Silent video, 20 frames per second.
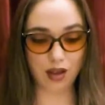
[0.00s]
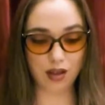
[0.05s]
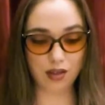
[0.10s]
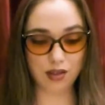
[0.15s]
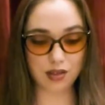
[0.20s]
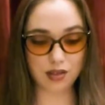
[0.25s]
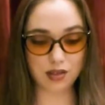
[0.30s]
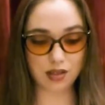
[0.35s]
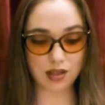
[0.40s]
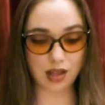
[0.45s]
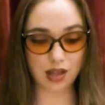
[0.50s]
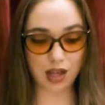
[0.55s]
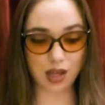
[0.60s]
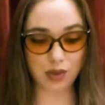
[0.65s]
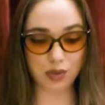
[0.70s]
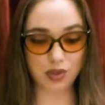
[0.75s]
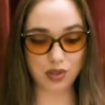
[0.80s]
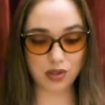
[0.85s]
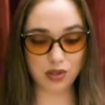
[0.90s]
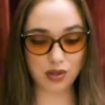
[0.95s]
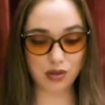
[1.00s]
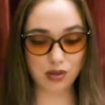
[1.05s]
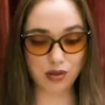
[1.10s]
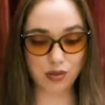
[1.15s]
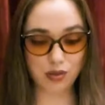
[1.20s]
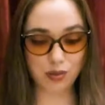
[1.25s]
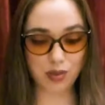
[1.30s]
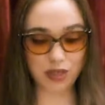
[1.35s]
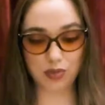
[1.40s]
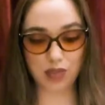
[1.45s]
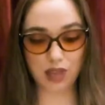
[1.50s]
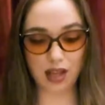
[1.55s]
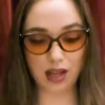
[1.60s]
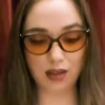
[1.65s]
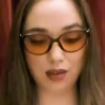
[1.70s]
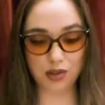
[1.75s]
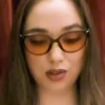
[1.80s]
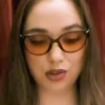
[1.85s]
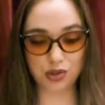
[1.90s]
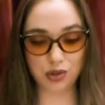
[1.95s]
The sky was gloomy, and
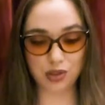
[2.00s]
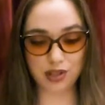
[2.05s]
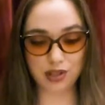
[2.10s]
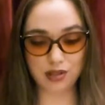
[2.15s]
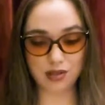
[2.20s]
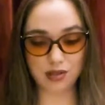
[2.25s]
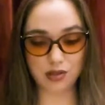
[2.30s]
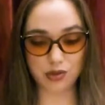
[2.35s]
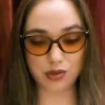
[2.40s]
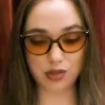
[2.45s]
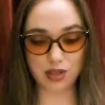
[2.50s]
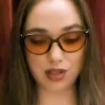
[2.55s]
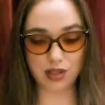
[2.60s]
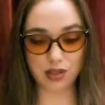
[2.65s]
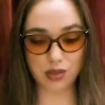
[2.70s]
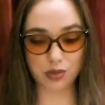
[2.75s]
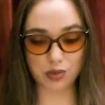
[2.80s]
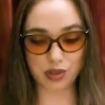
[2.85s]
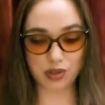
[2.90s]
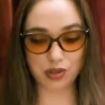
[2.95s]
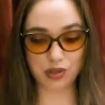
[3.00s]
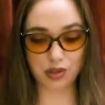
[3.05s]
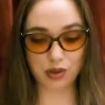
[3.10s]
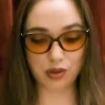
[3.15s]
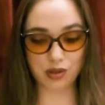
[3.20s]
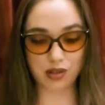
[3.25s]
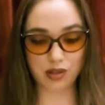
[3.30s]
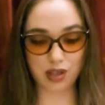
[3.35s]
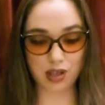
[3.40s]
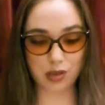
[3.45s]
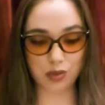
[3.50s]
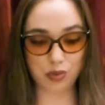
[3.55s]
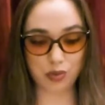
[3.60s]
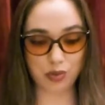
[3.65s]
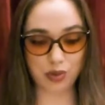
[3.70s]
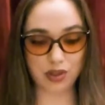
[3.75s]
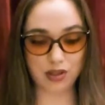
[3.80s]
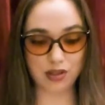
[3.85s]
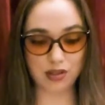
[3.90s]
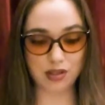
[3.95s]
the shortest streets were choked up
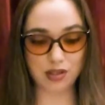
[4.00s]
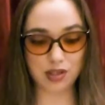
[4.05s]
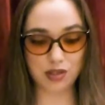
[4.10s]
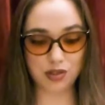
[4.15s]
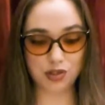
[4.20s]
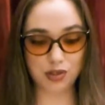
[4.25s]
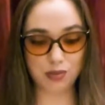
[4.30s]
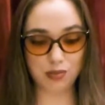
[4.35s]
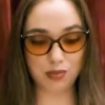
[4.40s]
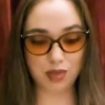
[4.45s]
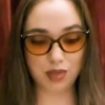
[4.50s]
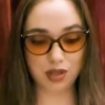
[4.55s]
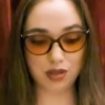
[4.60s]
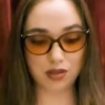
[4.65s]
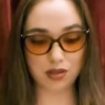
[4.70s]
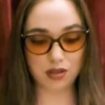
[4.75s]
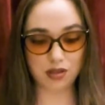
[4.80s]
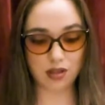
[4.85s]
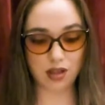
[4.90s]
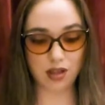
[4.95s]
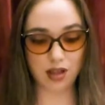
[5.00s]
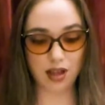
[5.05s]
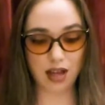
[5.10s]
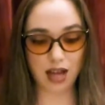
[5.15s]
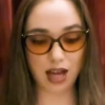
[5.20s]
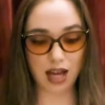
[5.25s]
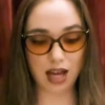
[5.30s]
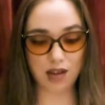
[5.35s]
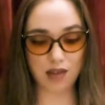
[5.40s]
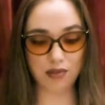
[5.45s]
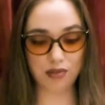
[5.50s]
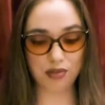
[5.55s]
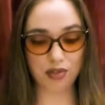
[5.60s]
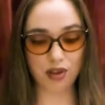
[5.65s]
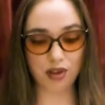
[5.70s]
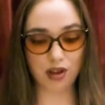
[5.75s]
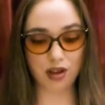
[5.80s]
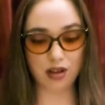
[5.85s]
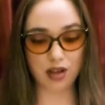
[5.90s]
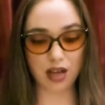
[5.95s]
with a dingy mist, half
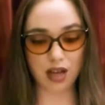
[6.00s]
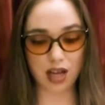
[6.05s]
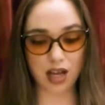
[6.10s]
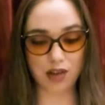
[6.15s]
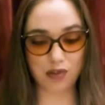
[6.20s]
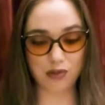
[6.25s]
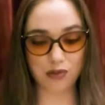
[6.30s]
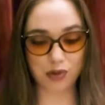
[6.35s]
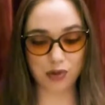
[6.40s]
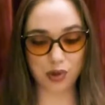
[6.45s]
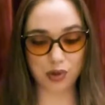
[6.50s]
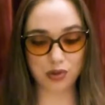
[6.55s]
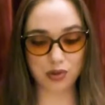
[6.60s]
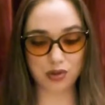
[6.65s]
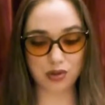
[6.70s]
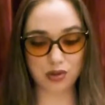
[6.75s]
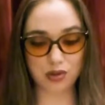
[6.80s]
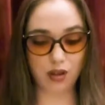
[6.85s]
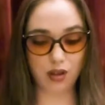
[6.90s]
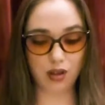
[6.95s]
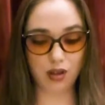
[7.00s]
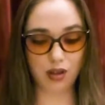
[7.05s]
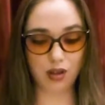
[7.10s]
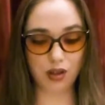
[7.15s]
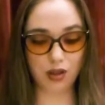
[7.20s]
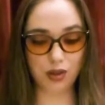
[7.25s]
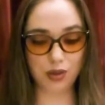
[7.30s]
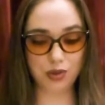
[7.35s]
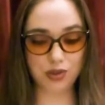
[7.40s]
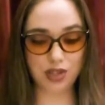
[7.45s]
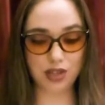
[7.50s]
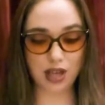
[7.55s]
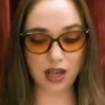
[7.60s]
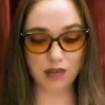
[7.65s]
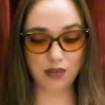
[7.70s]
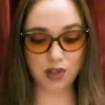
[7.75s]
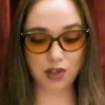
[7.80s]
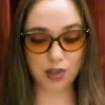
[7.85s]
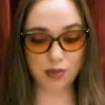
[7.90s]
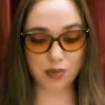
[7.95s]
thawed, half frozen, whose
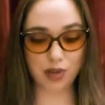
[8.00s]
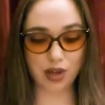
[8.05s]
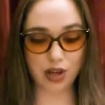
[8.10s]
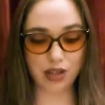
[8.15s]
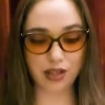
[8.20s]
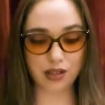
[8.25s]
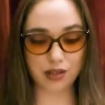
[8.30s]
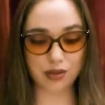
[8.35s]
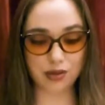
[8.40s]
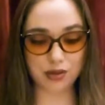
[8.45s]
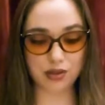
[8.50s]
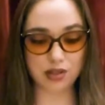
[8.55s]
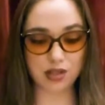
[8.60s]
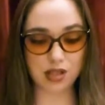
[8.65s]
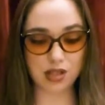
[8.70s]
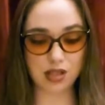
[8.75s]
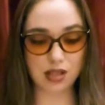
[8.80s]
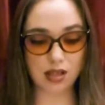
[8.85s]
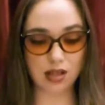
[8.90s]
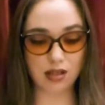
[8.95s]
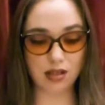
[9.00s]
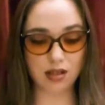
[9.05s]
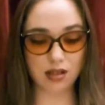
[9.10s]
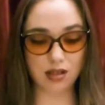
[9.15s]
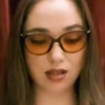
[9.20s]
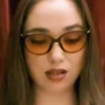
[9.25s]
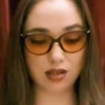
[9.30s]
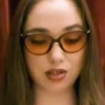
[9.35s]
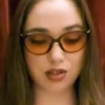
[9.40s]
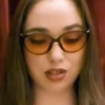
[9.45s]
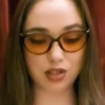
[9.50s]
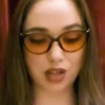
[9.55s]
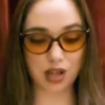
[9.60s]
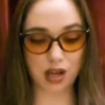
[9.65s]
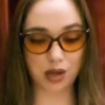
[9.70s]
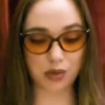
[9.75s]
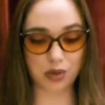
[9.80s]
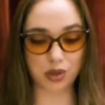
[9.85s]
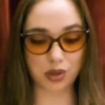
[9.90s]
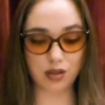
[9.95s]
heavier particles descended in a
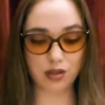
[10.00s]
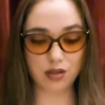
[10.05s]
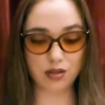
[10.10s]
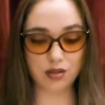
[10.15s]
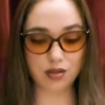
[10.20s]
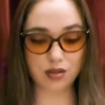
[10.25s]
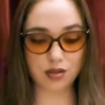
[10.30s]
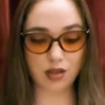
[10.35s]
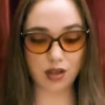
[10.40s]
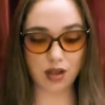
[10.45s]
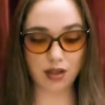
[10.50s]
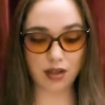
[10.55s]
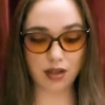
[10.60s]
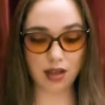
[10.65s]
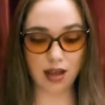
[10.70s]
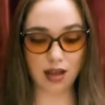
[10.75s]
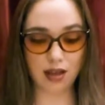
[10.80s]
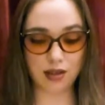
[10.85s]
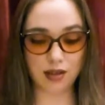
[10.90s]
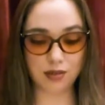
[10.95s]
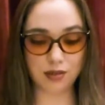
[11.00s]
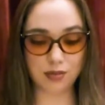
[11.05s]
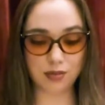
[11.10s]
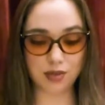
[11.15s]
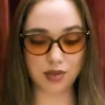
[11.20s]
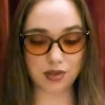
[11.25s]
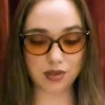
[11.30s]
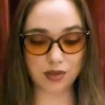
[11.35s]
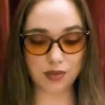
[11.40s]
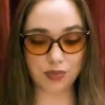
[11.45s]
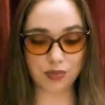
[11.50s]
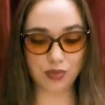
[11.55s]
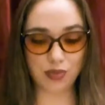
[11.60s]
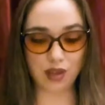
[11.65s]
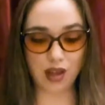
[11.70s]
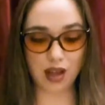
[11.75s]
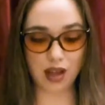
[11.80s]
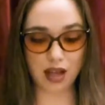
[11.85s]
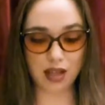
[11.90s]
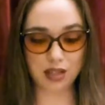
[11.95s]
shower of soddy atoms,
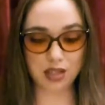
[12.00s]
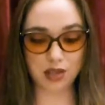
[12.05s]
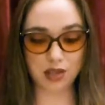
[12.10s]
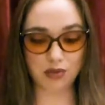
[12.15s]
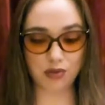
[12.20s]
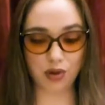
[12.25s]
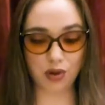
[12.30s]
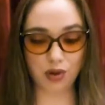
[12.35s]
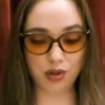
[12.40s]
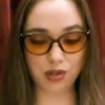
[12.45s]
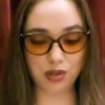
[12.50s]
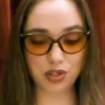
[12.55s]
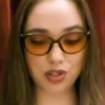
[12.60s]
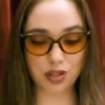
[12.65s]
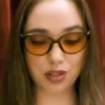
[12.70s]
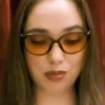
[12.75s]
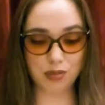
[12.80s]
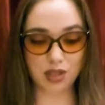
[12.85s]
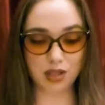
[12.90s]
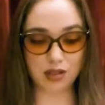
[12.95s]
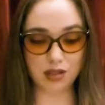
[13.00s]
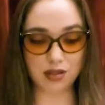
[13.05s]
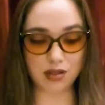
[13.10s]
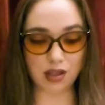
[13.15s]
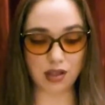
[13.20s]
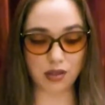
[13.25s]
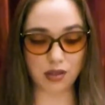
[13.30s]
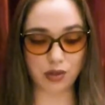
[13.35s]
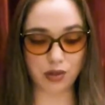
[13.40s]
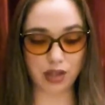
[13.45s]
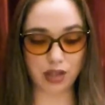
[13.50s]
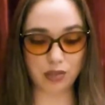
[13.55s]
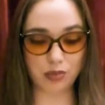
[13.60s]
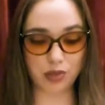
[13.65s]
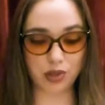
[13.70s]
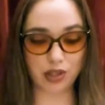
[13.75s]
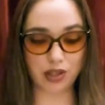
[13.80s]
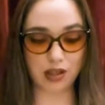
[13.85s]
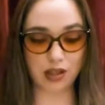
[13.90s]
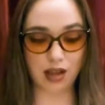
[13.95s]
as if all chimneys in Great
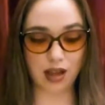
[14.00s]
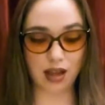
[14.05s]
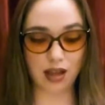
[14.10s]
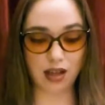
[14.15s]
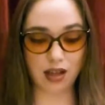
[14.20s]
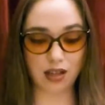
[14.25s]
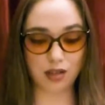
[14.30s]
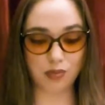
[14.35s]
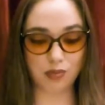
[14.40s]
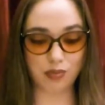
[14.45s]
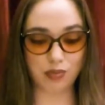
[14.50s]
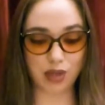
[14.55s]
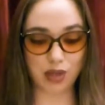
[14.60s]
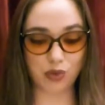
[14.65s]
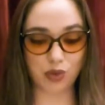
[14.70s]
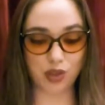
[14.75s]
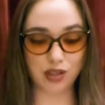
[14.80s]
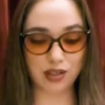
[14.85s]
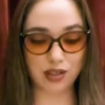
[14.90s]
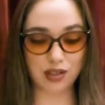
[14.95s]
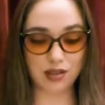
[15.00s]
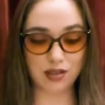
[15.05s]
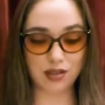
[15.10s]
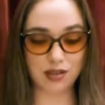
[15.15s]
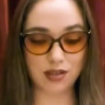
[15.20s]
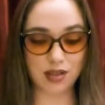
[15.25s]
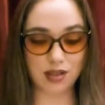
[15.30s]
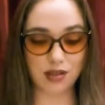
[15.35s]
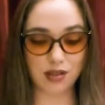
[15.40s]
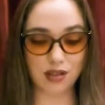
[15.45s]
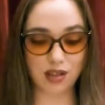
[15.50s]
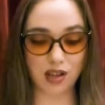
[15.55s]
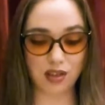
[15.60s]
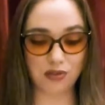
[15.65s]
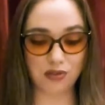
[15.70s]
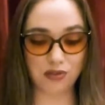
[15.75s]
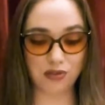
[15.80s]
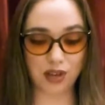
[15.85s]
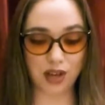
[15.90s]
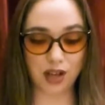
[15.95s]
Britain had, by one consent, caught
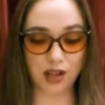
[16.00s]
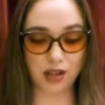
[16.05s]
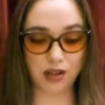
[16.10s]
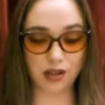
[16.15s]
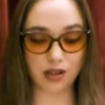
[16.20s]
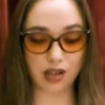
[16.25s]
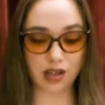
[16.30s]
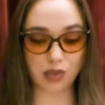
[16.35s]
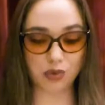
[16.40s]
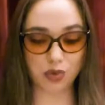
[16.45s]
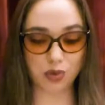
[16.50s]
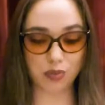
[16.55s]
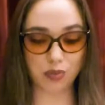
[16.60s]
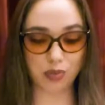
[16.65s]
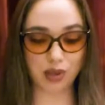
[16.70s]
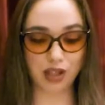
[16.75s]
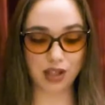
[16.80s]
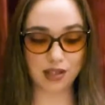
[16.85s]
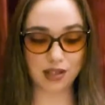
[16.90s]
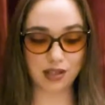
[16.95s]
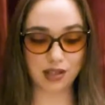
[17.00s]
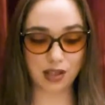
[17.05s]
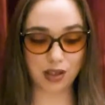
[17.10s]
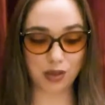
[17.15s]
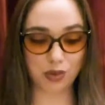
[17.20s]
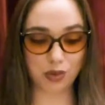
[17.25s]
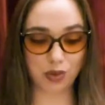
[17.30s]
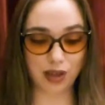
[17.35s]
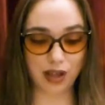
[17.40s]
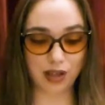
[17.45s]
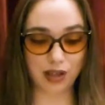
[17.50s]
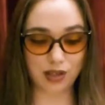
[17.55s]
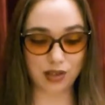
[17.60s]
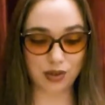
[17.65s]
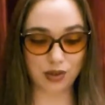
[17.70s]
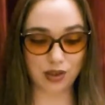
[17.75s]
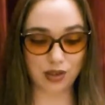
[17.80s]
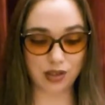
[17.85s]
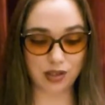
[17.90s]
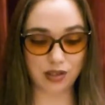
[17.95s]
fire and were blazing away to
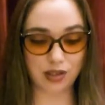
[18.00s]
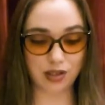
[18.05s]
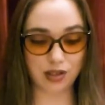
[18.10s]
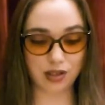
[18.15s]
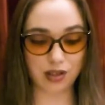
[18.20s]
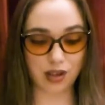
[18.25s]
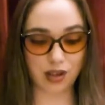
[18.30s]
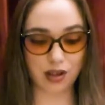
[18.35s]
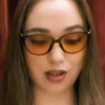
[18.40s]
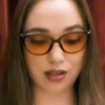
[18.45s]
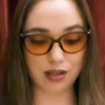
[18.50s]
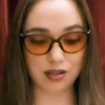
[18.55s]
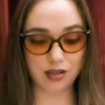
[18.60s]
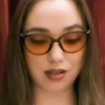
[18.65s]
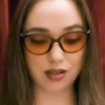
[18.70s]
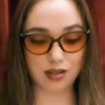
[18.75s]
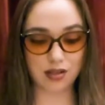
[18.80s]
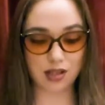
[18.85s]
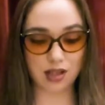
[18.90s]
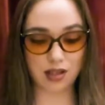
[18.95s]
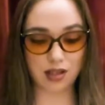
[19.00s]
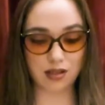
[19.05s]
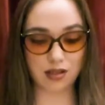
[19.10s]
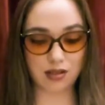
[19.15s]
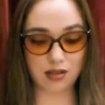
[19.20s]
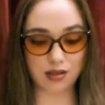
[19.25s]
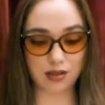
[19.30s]
their dear hearts' content.